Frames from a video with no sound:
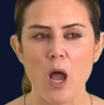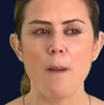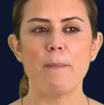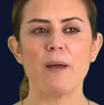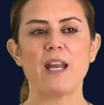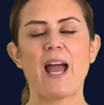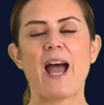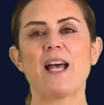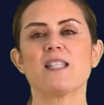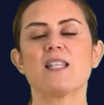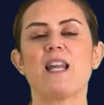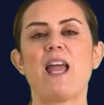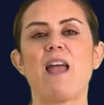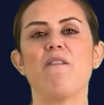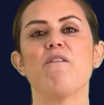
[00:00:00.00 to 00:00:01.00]
but it has
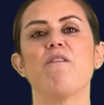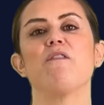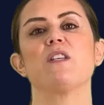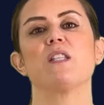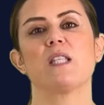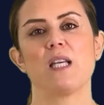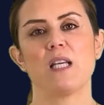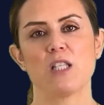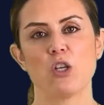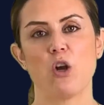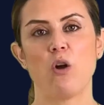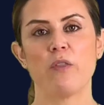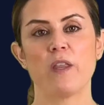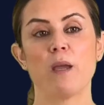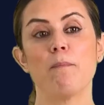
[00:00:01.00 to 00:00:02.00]
an emphasis
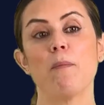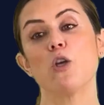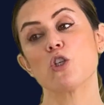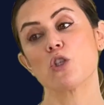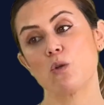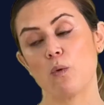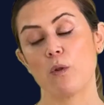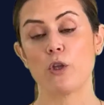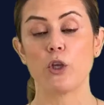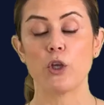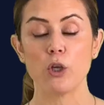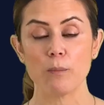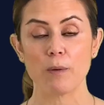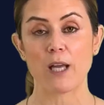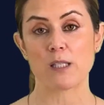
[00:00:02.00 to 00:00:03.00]
on the emotional and the
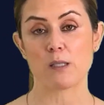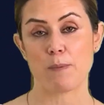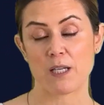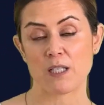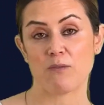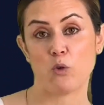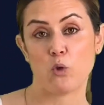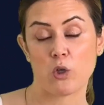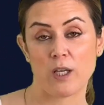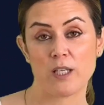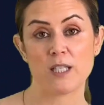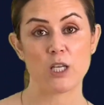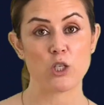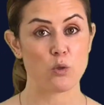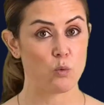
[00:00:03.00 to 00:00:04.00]
human aspects of
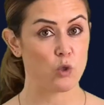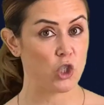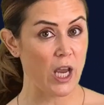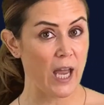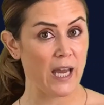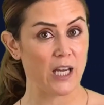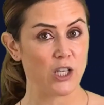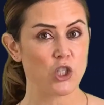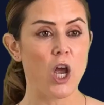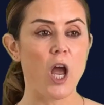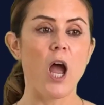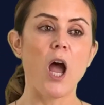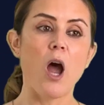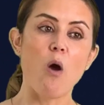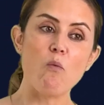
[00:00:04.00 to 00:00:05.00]
organisational change,
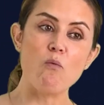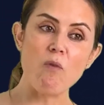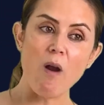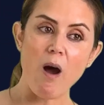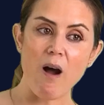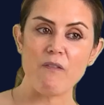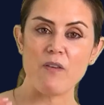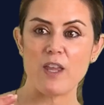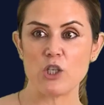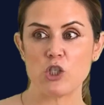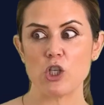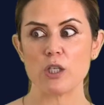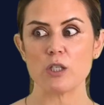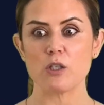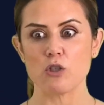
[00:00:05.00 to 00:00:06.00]
rather than
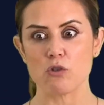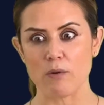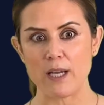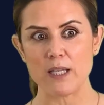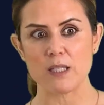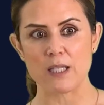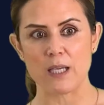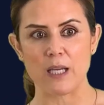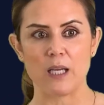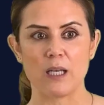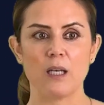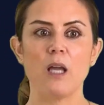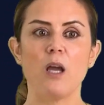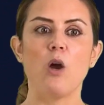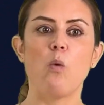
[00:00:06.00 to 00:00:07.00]
just
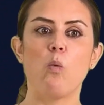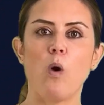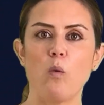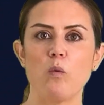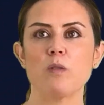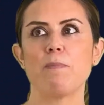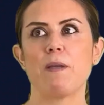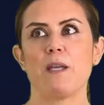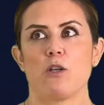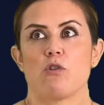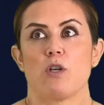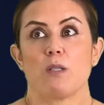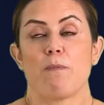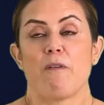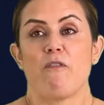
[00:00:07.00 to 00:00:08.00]
addressing what was being
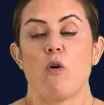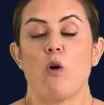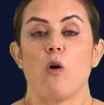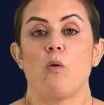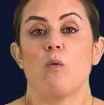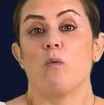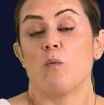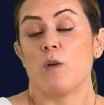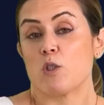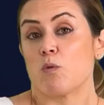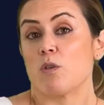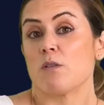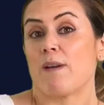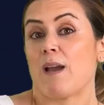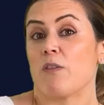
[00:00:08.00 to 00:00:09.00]
addressed before, which
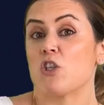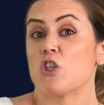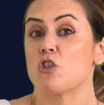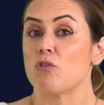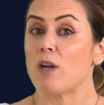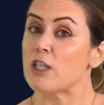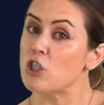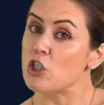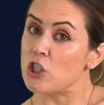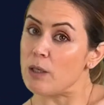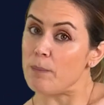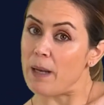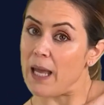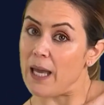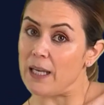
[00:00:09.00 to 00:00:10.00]
was around the strategy
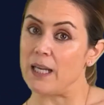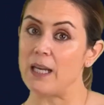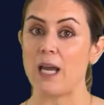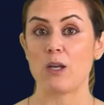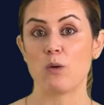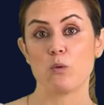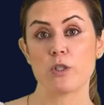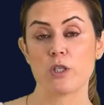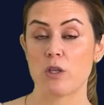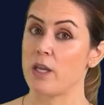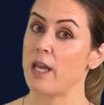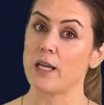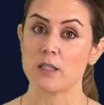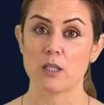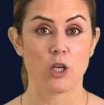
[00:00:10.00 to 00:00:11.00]
planning and also the
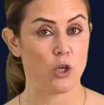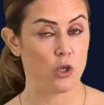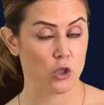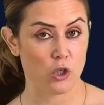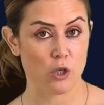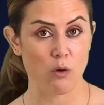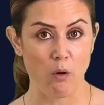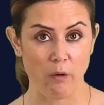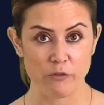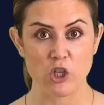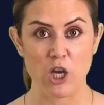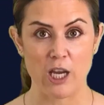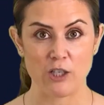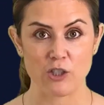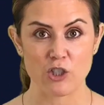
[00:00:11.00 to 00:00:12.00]
execution of
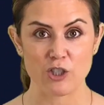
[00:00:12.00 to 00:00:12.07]
change.